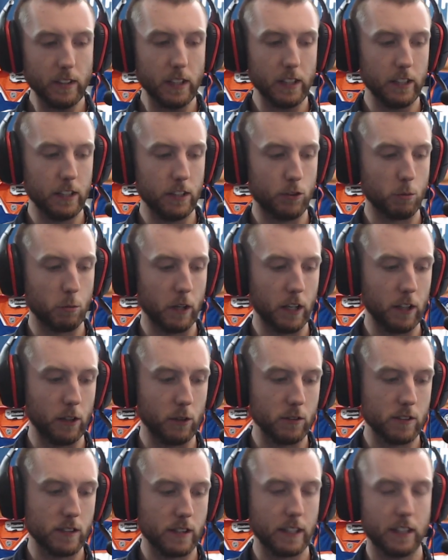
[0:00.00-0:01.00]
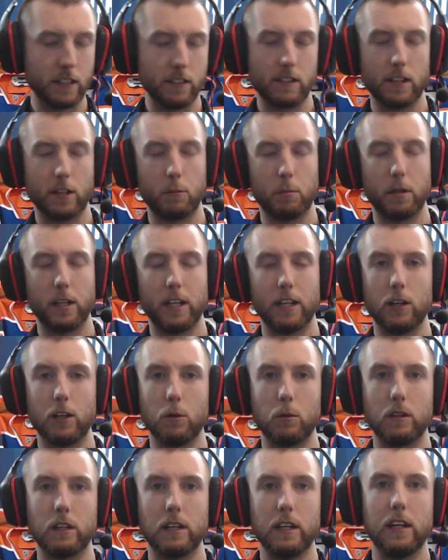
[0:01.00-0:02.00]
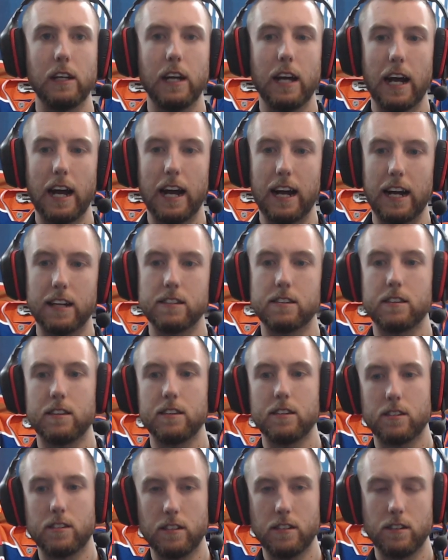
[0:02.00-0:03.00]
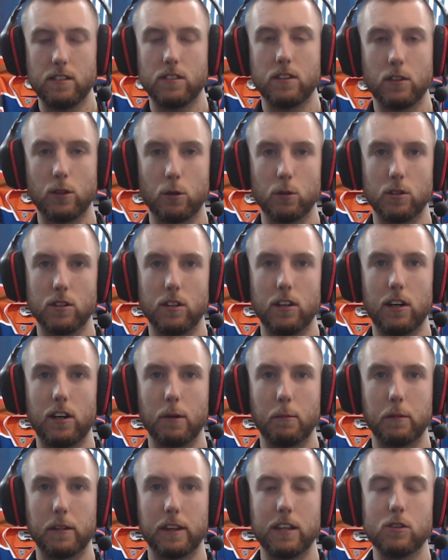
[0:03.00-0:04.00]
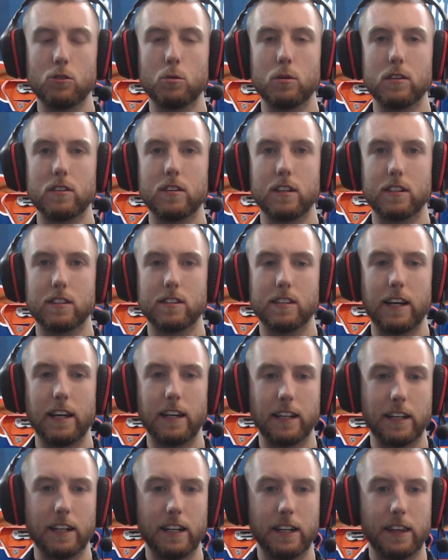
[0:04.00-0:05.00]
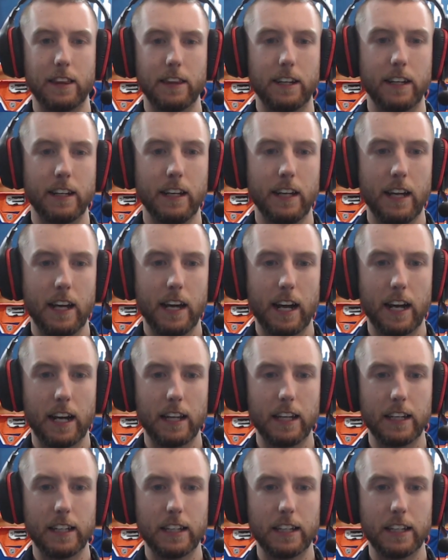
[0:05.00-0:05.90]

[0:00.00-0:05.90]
it's one of those things that'll play out as the season goes along. But this was an exciting kind of thing, and I like